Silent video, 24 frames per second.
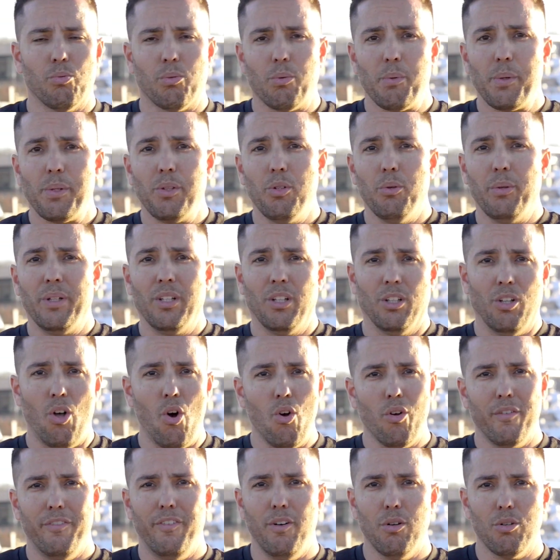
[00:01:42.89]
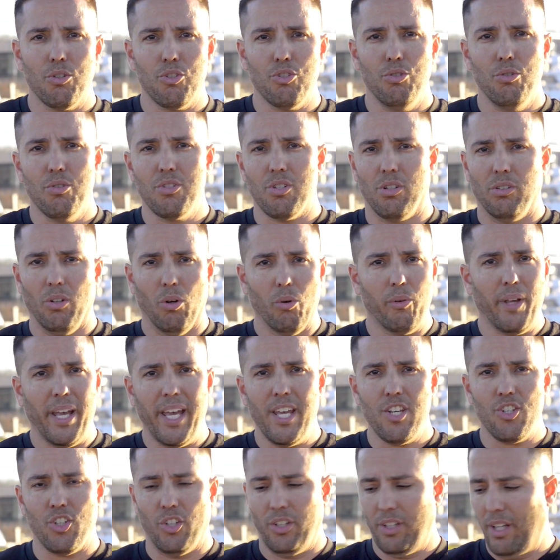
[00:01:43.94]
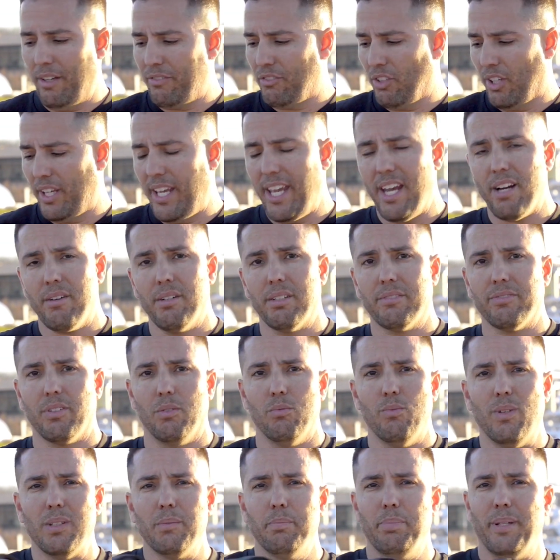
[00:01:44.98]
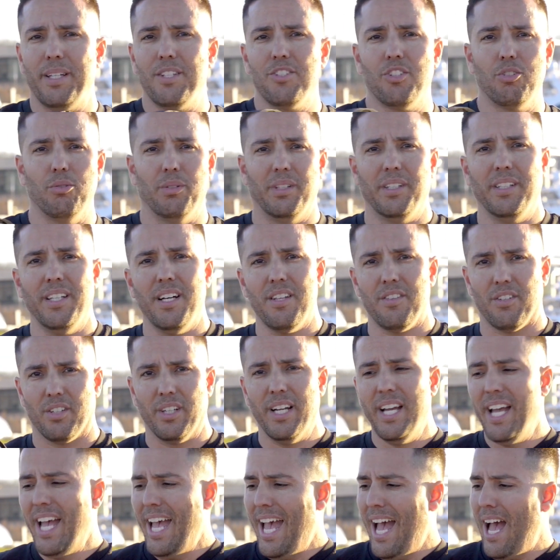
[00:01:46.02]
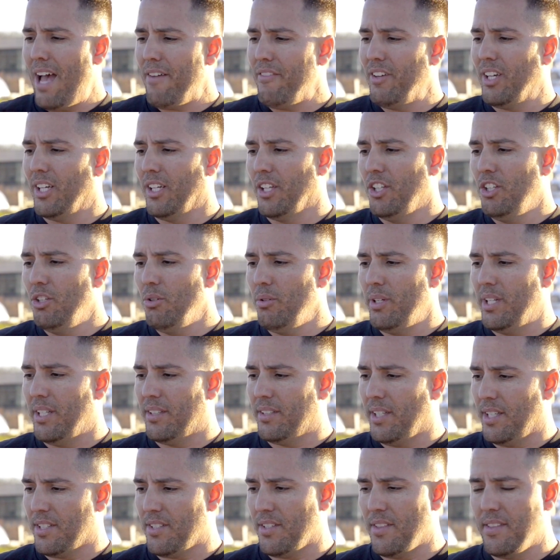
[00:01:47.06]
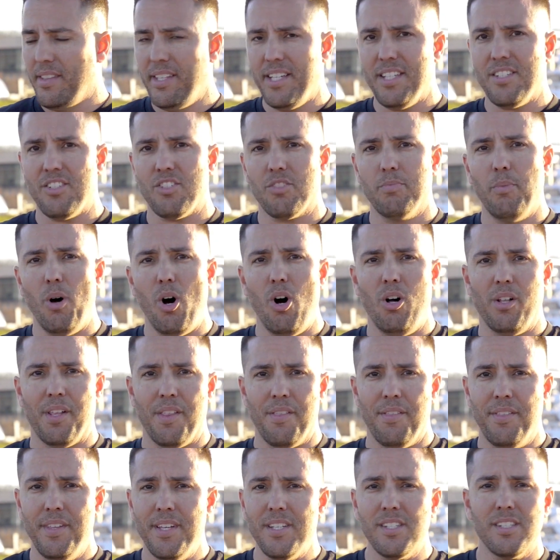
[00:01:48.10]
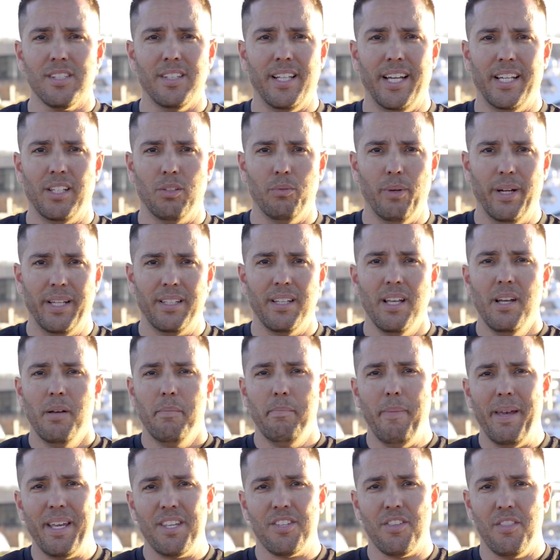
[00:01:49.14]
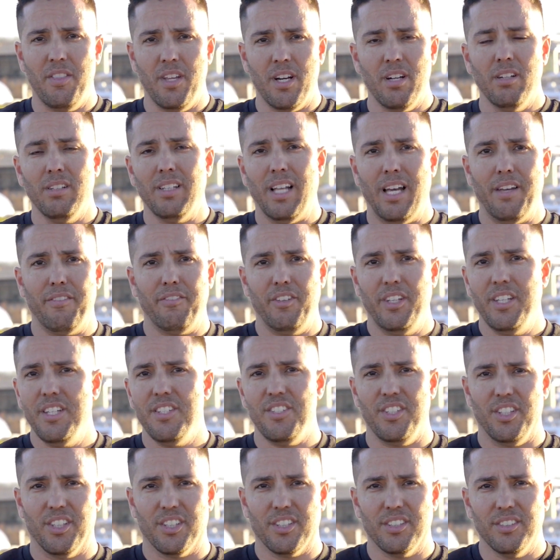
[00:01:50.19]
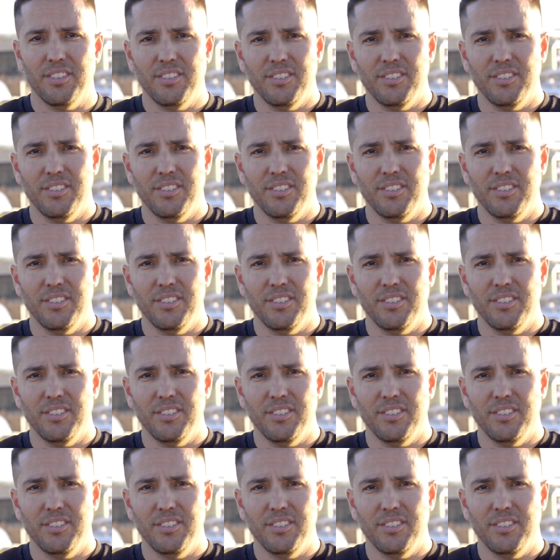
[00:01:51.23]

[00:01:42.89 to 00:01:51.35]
when we're doing long photo shoots on location. They have to carry it from one place to another. Having a unit that's this small and this lightweight makes their life easier.